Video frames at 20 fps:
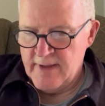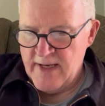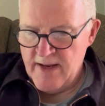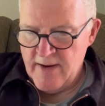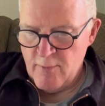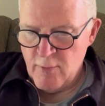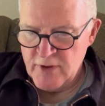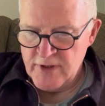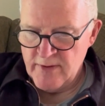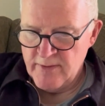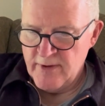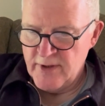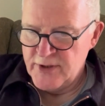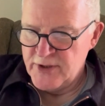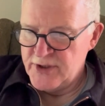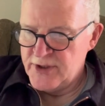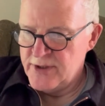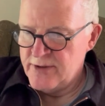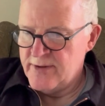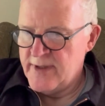What I'm going to
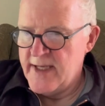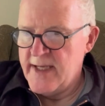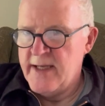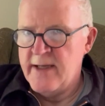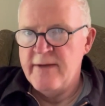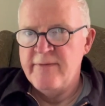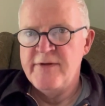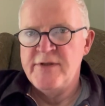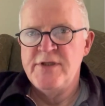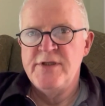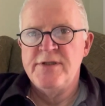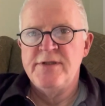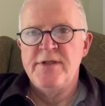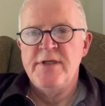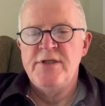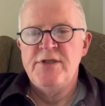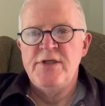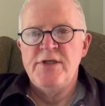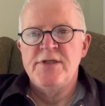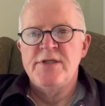do here, this
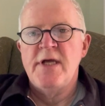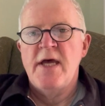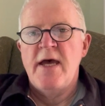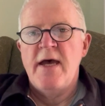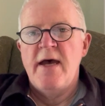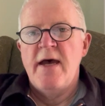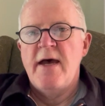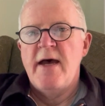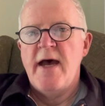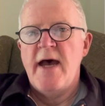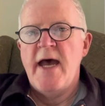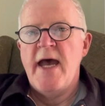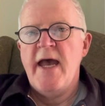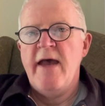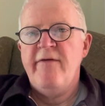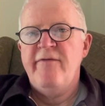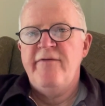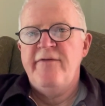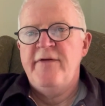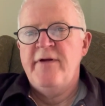is
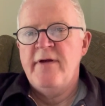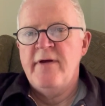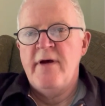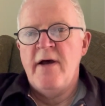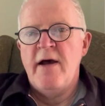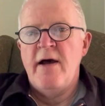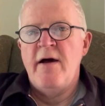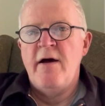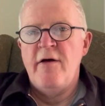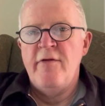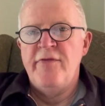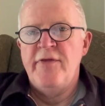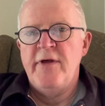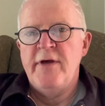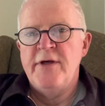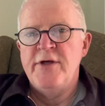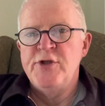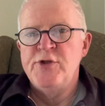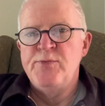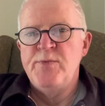after Arthur
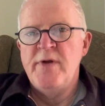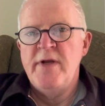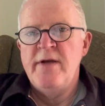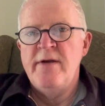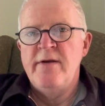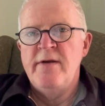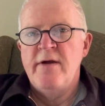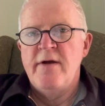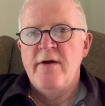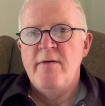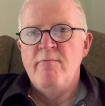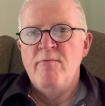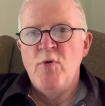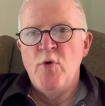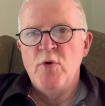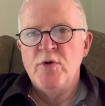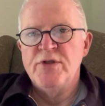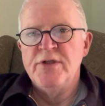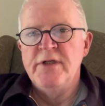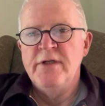has been
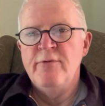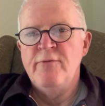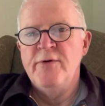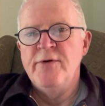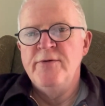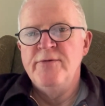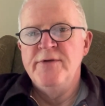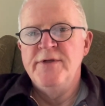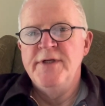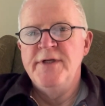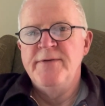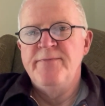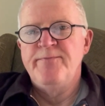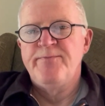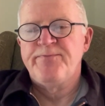mortally wounded,